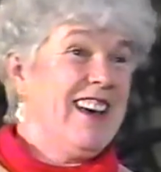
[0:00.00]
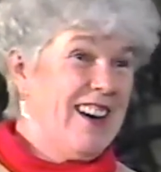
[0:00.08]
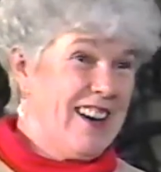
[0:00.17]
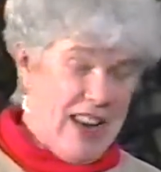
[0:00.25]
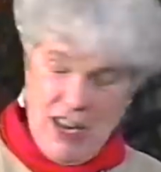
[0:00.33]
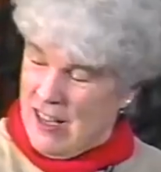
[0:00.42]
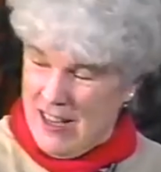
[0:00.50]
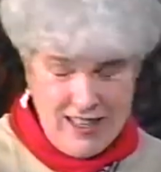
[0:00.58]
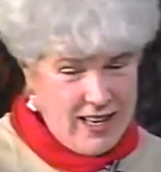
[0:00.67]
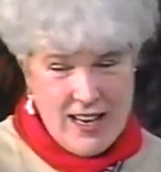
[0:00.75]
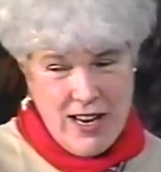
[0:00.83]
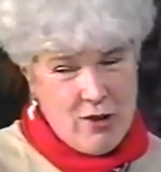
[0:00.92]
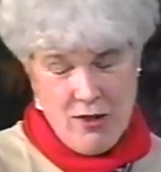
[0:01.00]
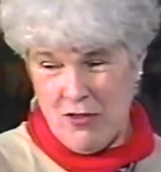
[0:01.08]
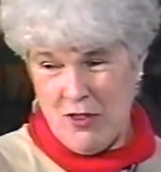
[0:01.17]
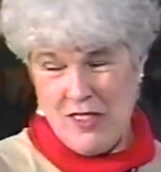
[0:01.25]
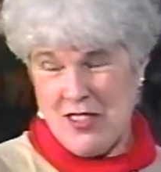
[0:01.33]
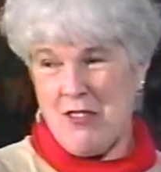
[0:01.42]
yes. I lie down on the
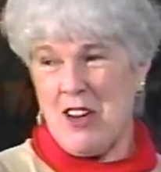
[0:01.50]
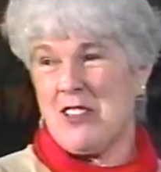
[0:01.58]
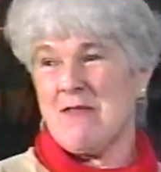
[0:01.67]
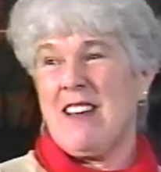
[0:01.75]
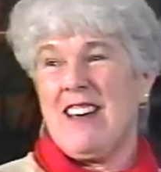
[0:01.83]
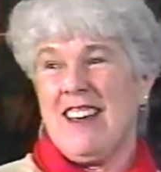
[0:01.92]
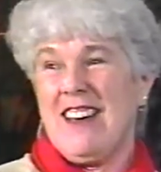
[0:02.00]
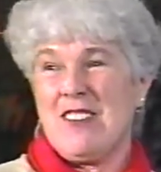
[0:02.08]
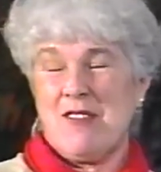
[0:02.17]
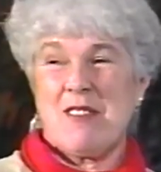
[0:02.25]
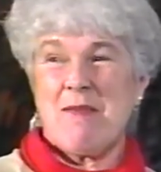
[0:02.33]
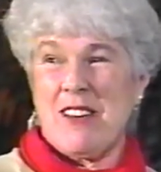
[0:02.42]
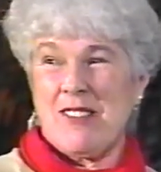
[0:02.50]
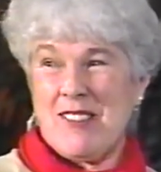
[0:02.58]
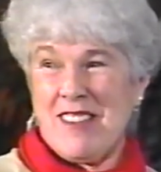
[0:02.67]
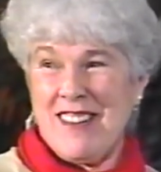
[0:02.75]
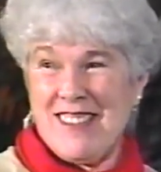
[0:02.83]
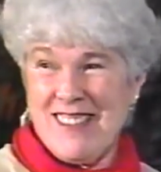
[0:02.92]
floor and stretch. Yeah, do some
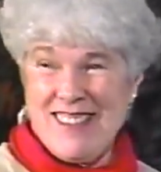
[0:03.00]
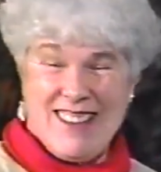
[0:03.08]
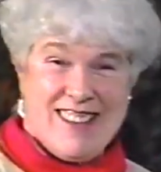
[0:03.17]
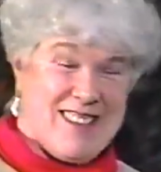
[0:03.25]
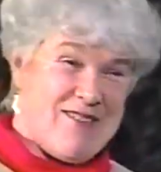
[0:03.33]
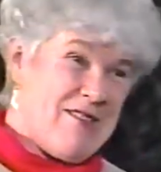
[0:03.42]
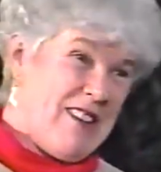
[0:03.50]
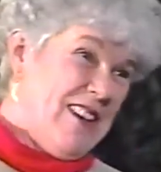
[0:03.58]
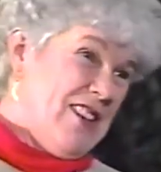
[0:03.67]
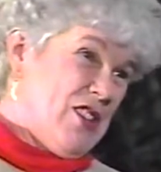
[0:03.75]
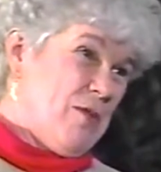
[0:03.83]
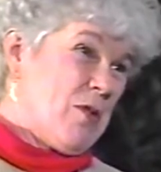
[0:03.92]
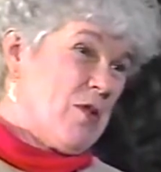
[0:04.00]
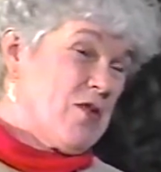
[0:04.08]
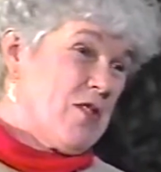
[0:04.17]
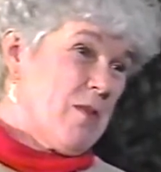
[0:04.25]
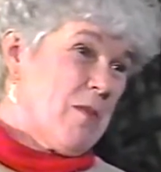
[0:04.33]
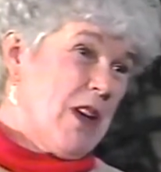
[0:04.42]
exercises. Jim goes
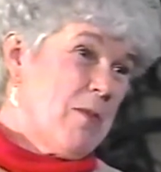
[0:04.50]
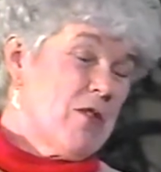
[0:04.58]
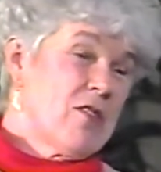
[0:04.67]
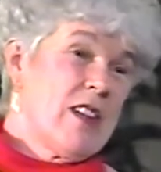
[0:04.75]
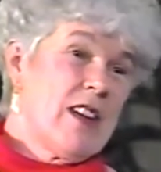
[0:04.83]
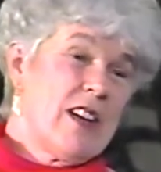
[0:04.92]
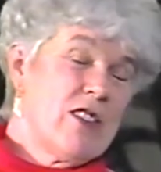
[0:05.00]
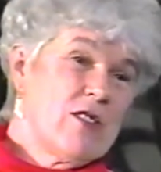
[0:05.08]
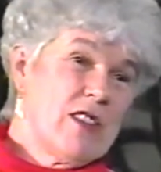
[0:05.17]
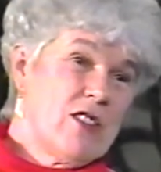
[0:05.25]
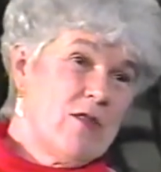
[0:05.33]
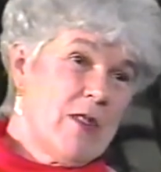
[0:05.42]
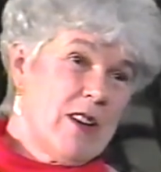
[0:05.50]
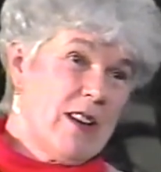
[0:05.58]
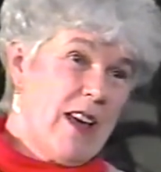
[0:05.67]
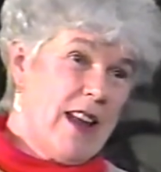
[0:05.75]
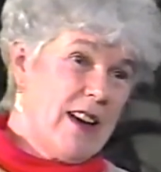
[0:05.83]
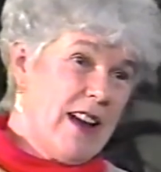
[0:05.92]
through the paper, and then I usually do my
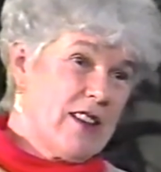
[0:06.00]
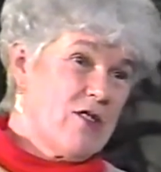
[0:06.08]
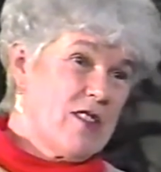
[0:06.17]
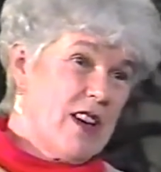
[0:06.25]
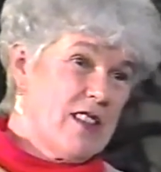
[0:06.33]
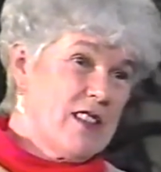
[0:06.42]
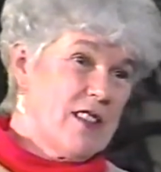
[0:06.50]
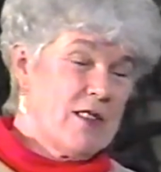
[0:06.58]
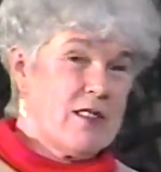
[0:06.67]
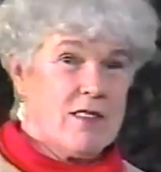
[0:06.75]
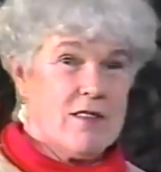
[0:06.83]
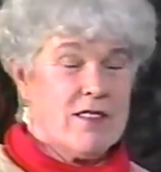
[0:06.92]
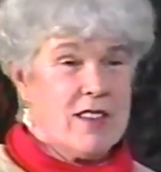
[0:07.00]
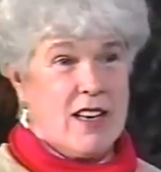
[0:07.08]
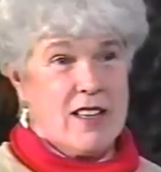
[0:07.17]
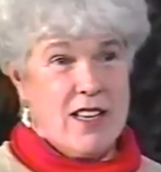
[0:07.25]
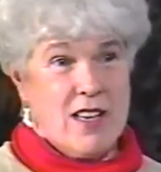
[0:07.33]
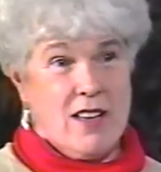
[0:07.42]
hand and exercises and
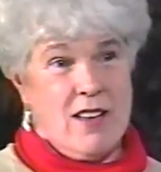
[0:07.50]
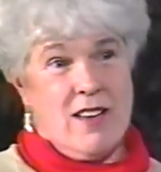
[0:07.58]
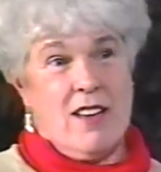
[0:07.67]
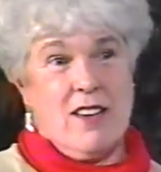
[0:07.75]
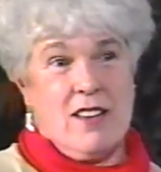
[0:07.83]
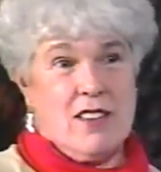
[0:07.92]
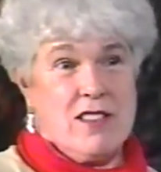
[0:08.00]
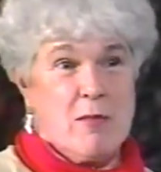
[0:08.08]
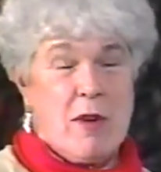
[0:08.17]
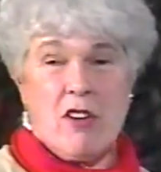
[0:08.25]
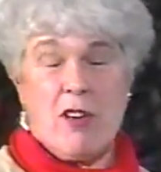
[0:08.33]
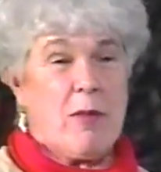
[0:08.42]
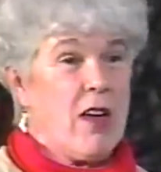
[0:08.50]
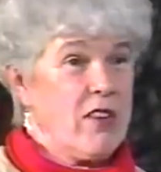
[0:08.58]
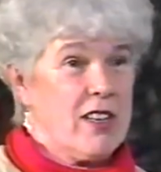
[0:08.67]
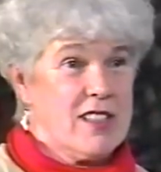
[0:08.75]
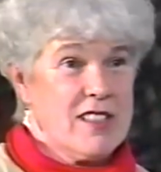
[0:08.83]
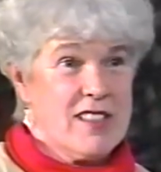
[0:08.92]
technique to spare him having
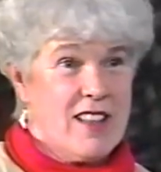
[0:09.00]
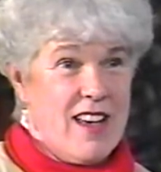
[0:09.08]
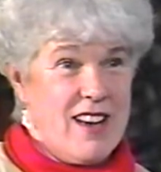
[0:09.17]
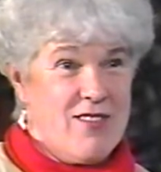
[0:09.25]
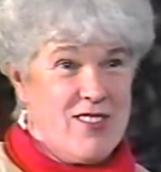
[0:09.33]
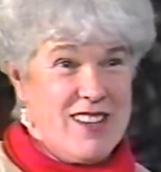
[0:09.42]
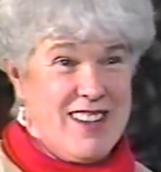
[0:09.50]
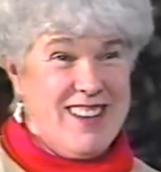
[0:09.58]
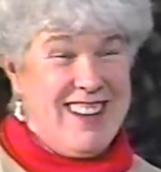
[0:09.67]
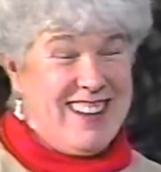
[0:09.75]
to listen to that every day.